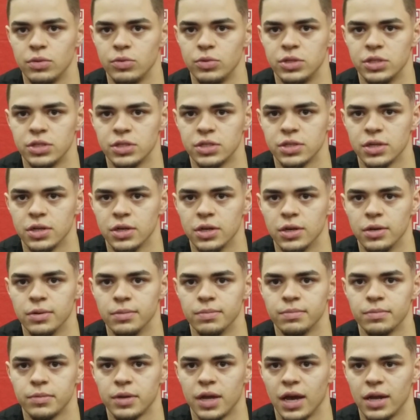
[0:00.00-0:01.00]
We just uh,
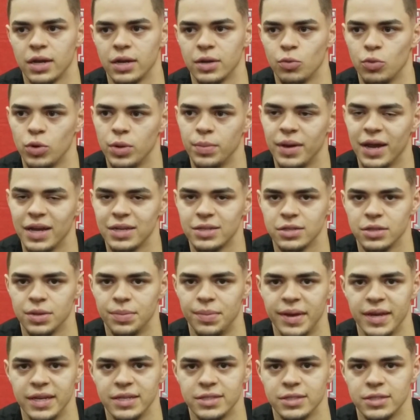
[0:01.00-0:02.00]
kind of went back to the
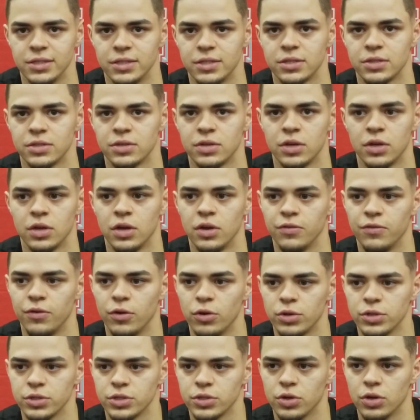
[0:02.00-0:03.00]
basics,
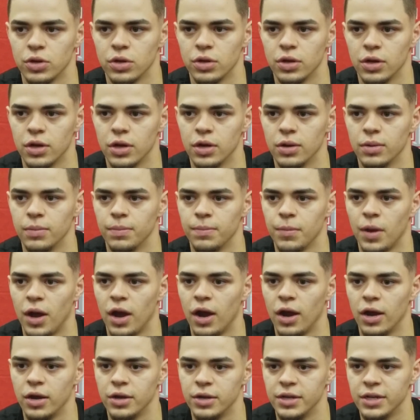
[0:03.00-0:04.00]
focus on our uh,
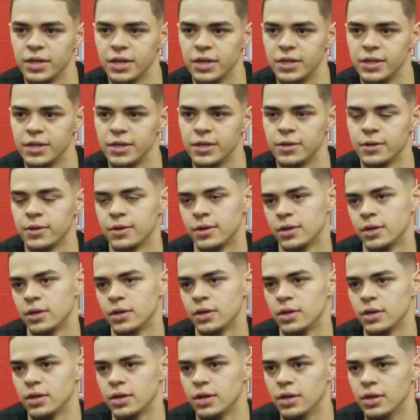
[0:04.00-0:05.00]
our identity,
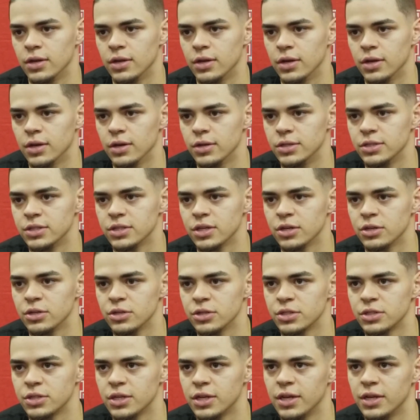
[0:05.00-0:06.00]
and uh, just
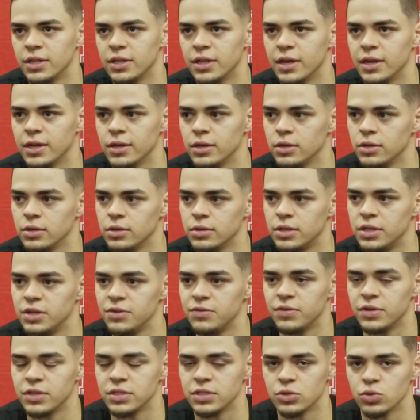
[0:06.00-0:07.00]
understand that
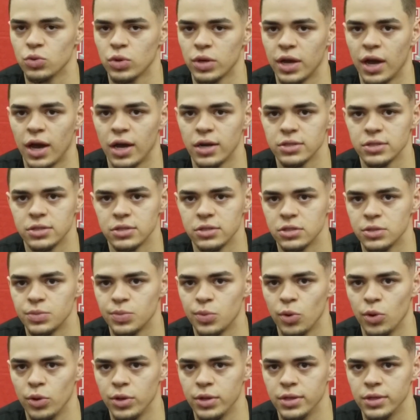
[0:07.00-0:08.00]
defense is what got us to this
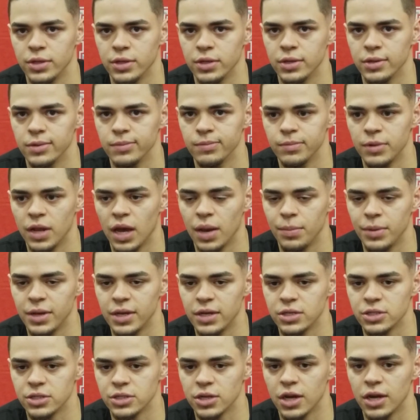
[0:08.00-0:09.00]
point and not
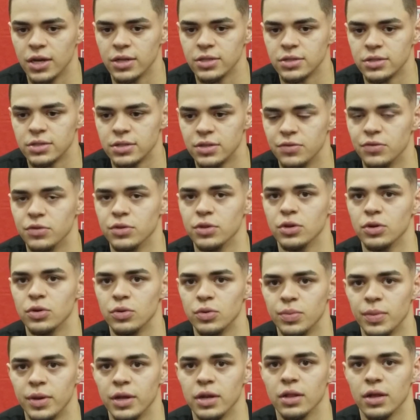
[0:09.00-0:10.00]
making shots, even though
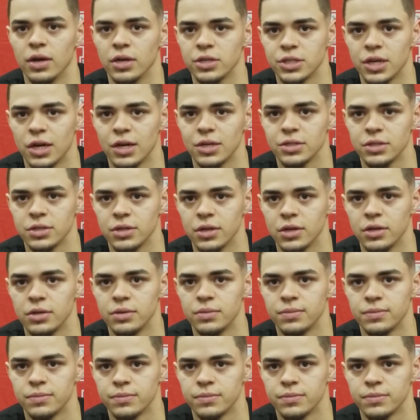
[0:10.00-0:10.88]
we made a lot of shots tonight.